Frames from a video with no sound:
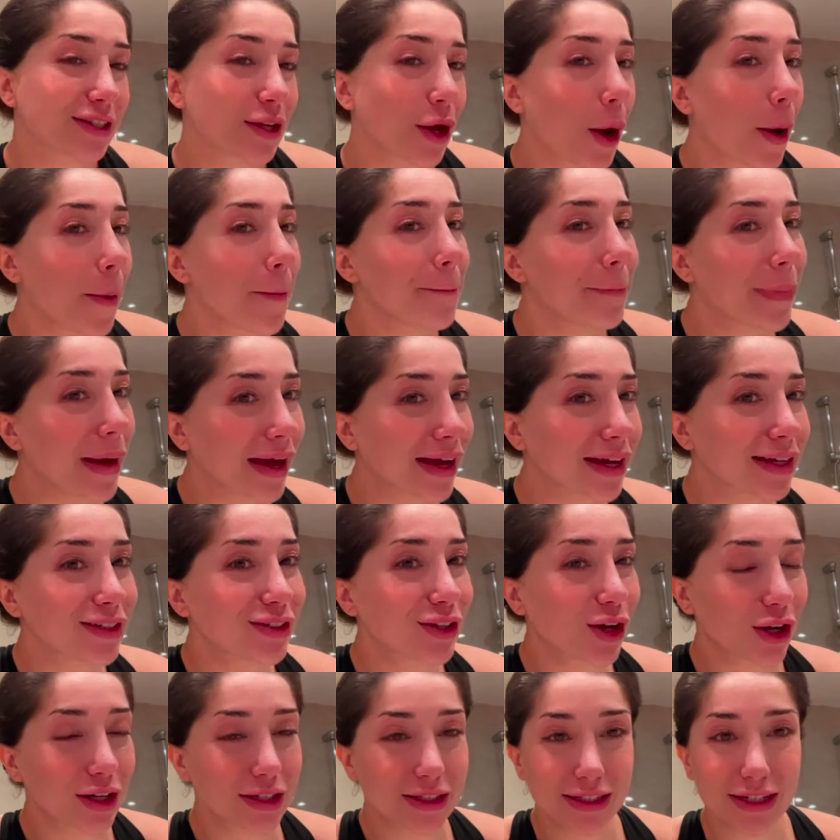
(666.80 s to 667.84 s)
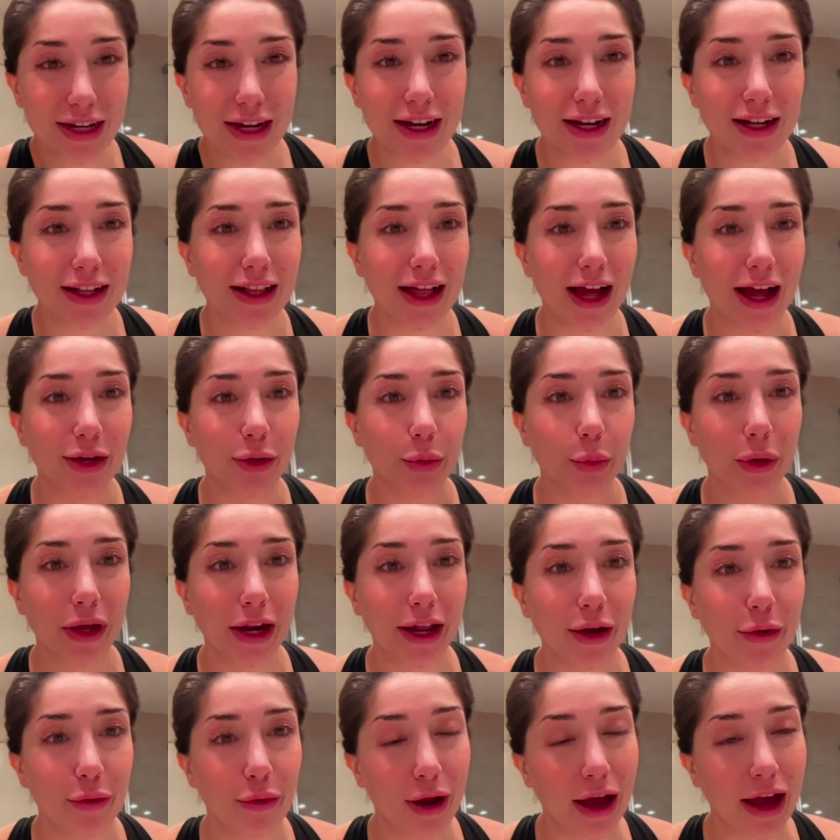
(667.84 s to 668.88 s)
so I'm back in the hotel, and when
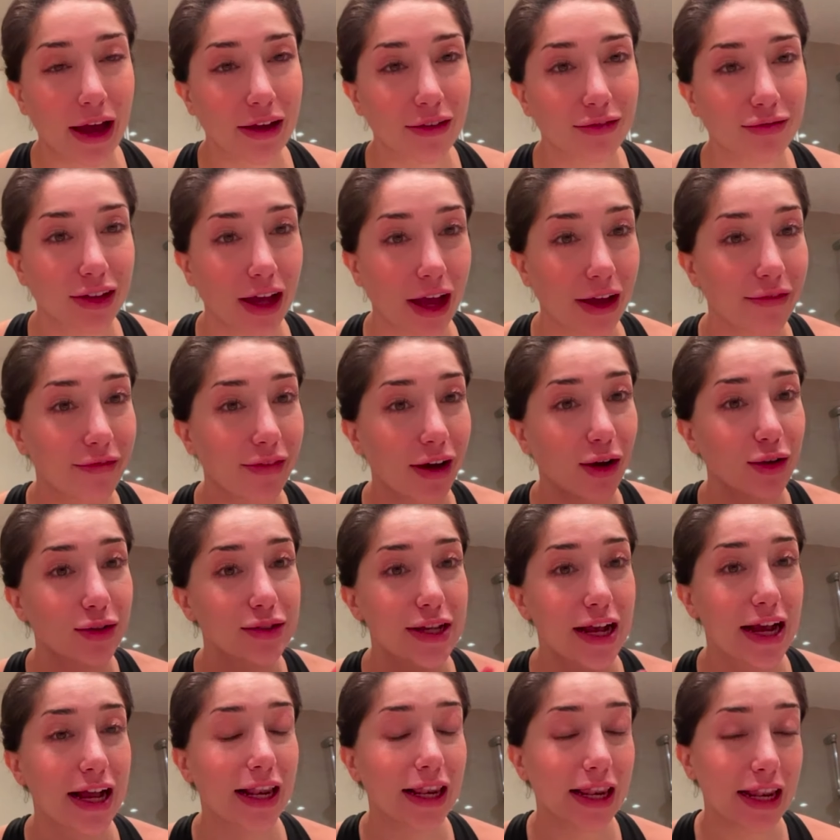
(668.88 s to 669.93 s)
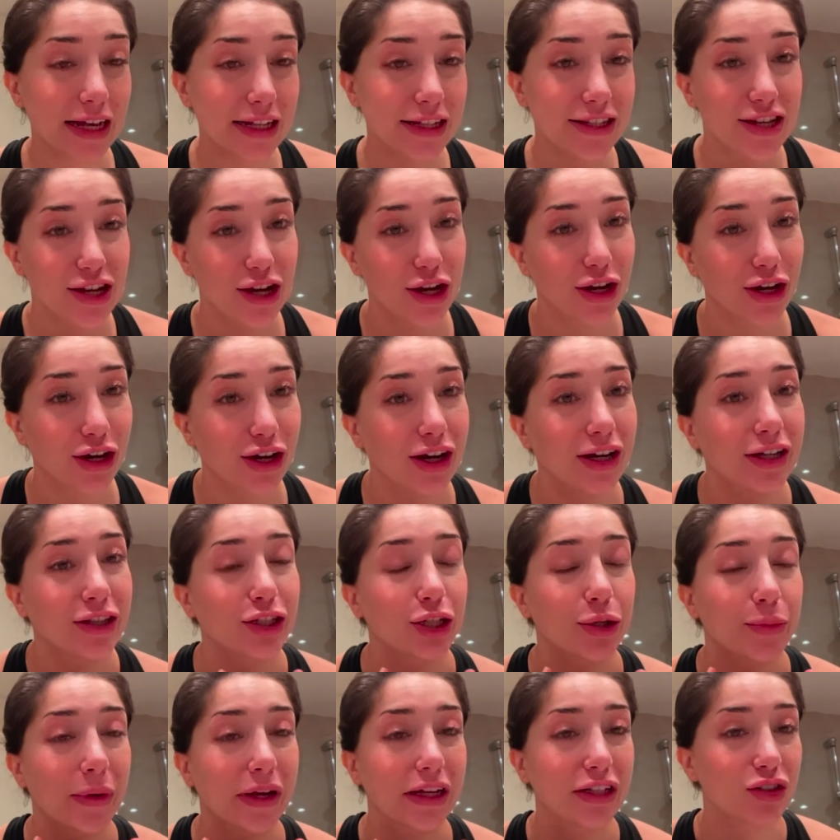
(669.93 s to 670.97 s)
I arrived I found a letter
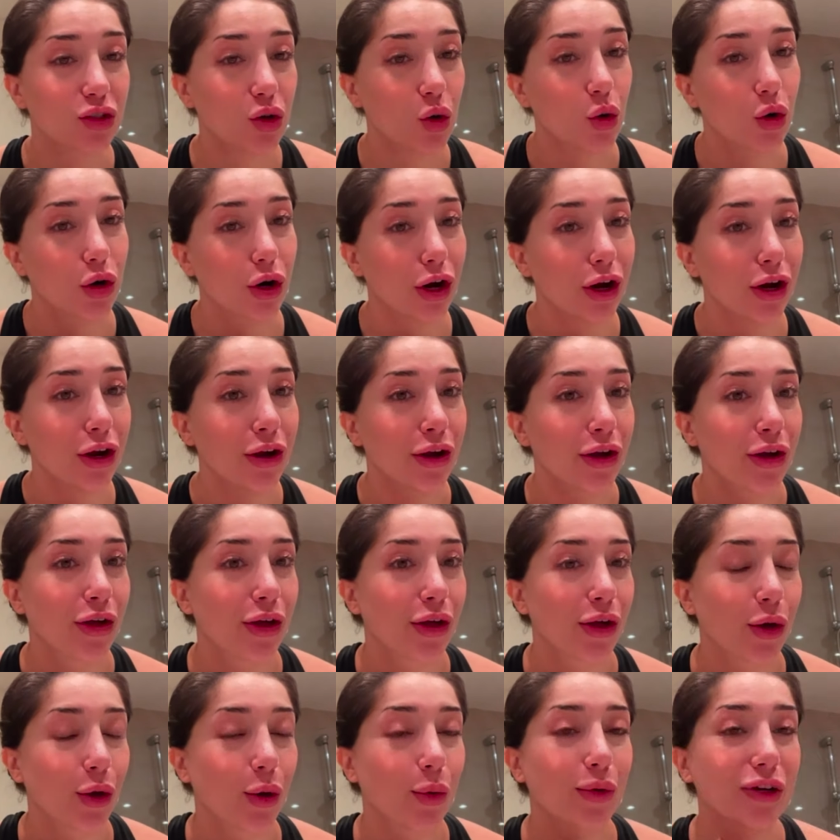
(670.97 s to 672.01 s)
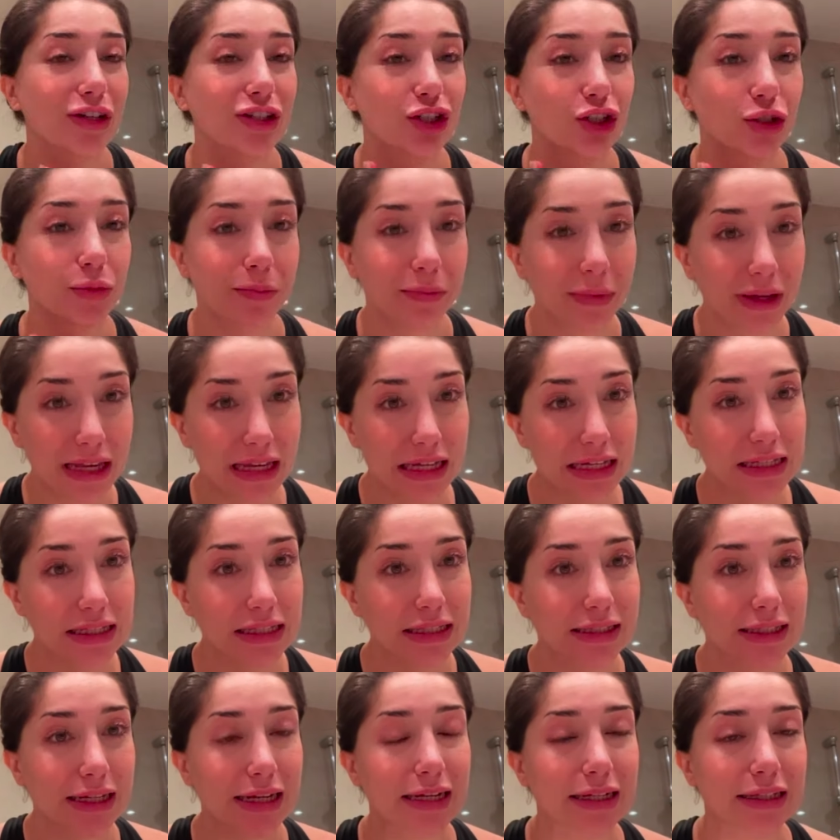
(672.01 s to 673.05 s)
under my door, which
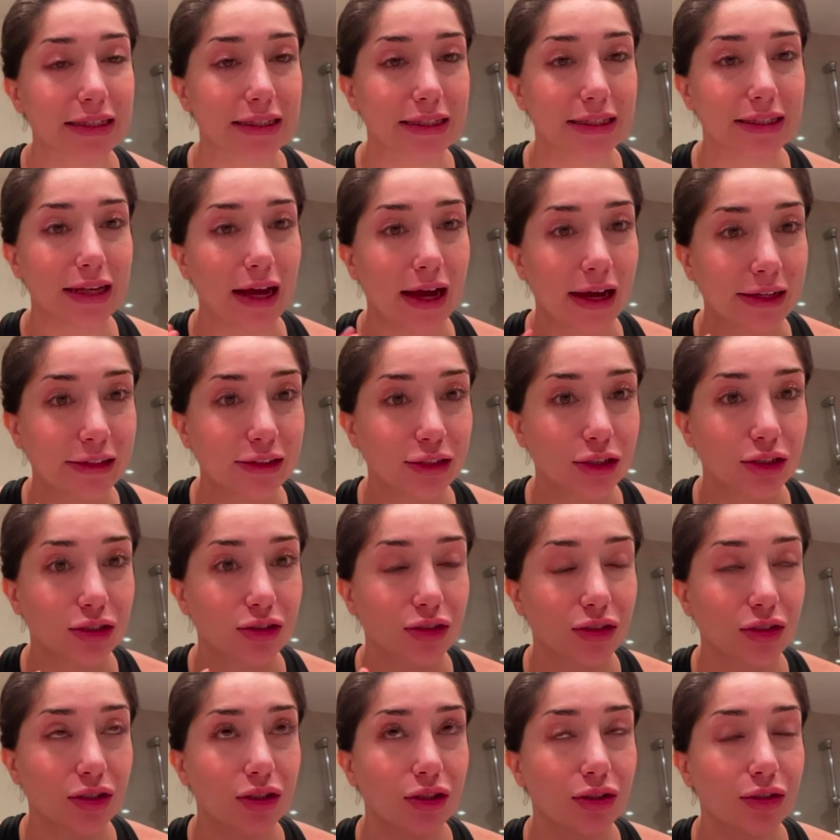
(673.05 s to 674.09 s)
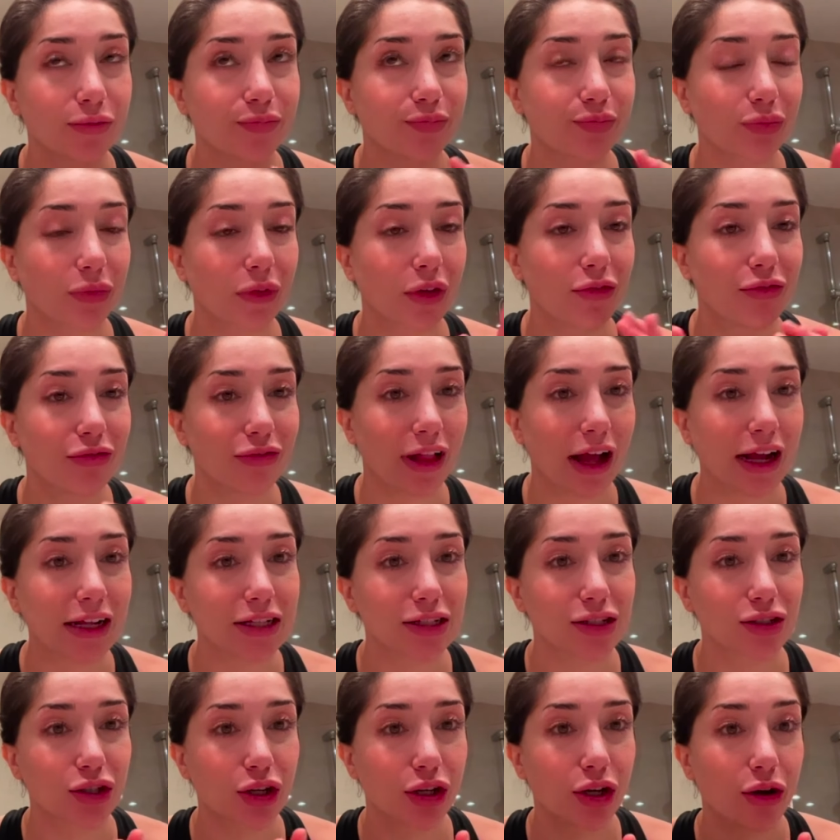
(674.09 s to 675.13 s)
means it's either the flight
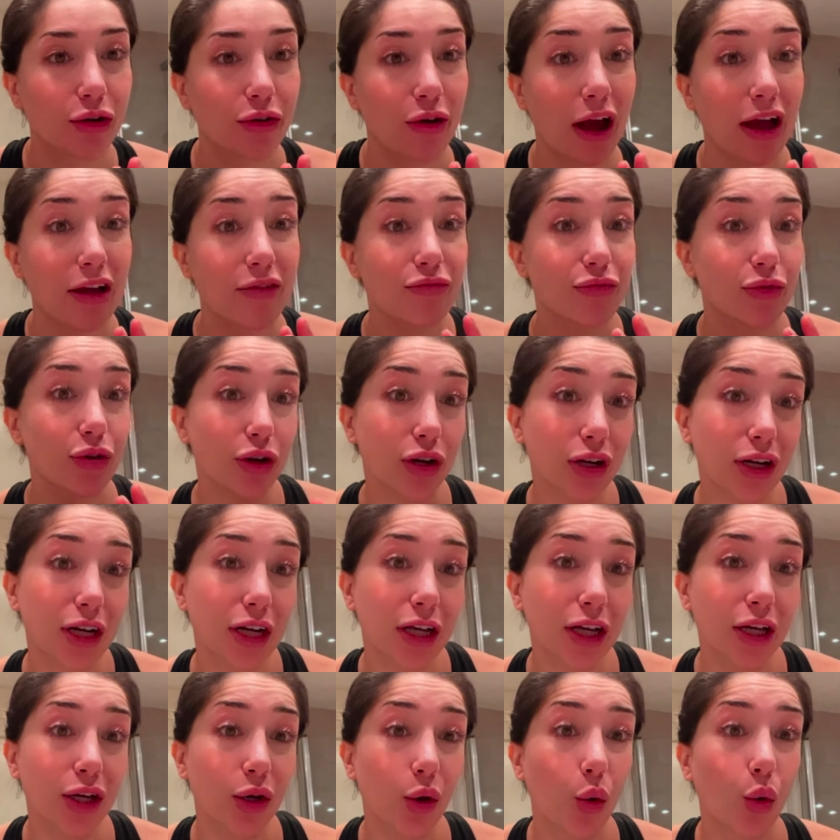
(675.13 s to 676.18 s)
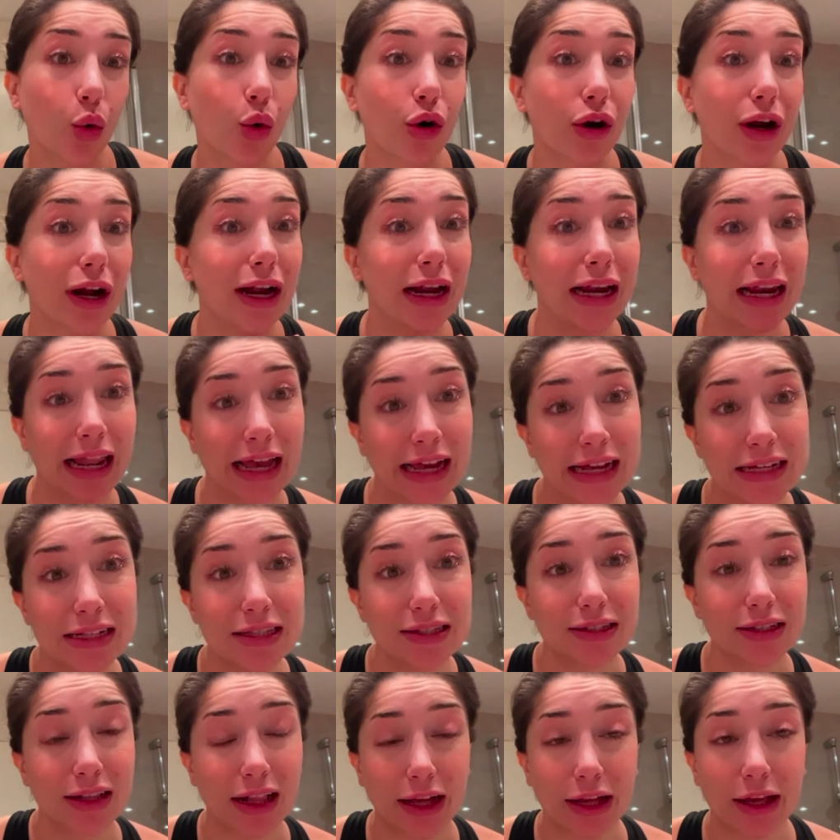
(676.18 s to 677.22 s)
is gonna arrive early or
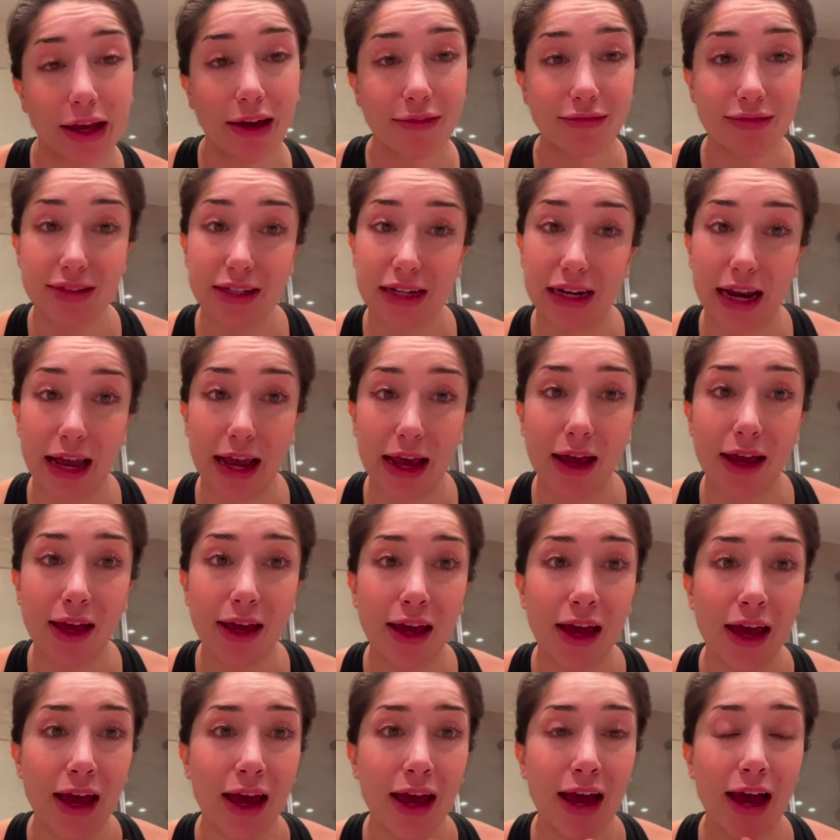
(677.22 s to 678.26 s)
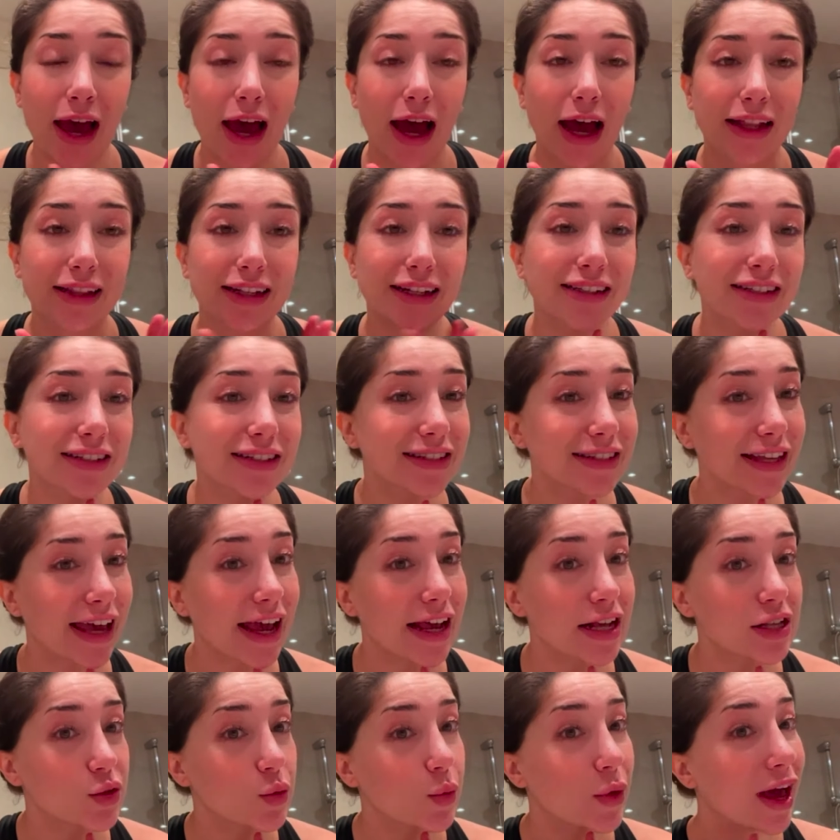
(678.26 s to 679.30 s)
late, like you have a delay. And in this
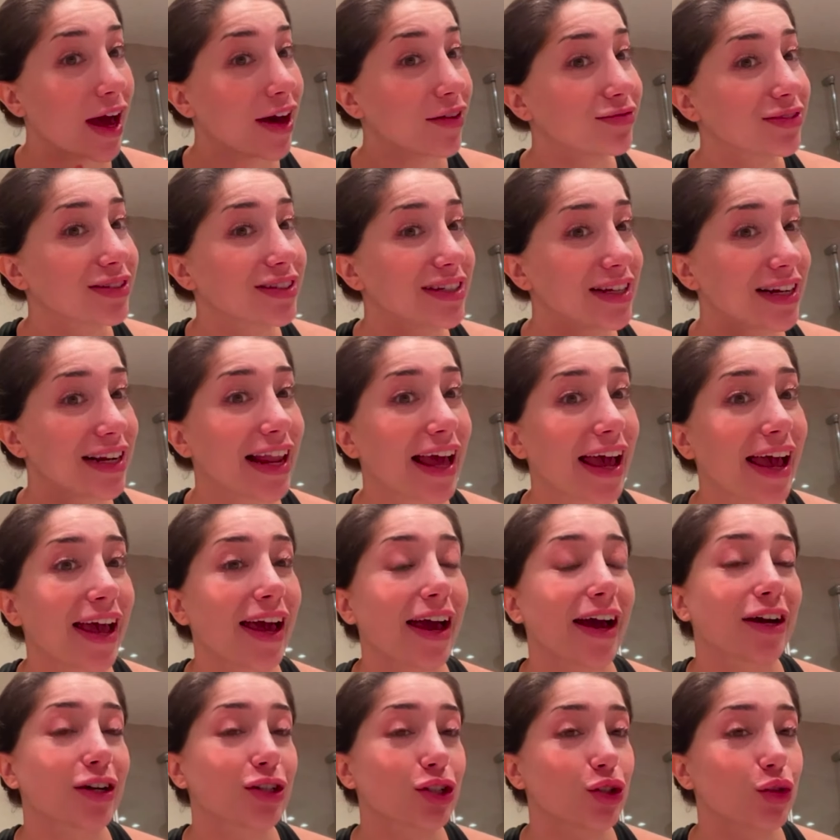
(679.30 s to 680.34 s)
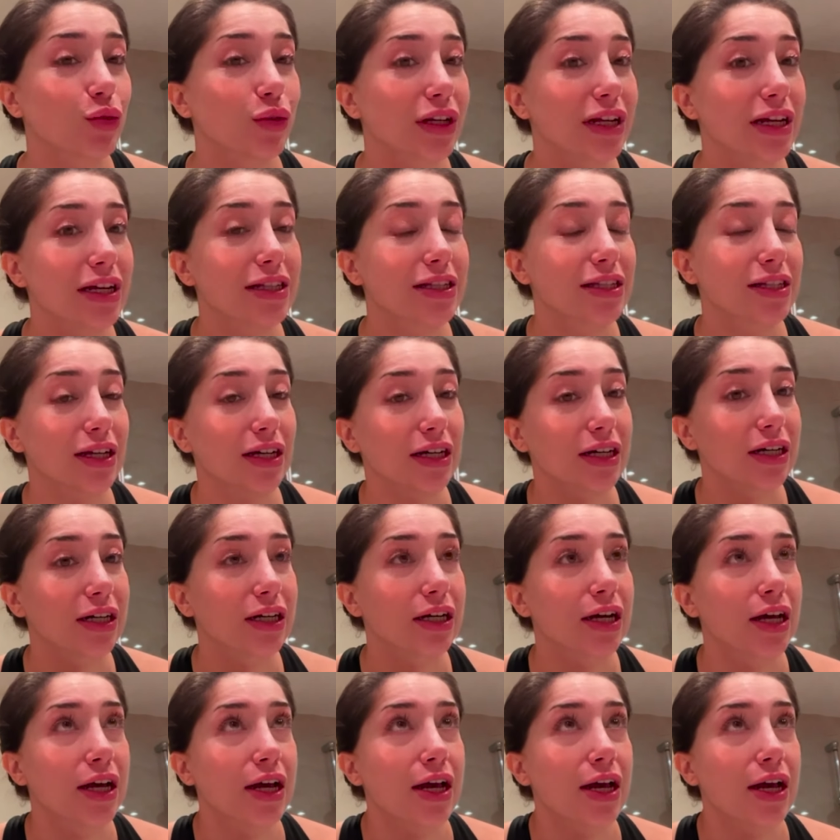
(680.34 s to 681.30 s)
case we have a delay, actually the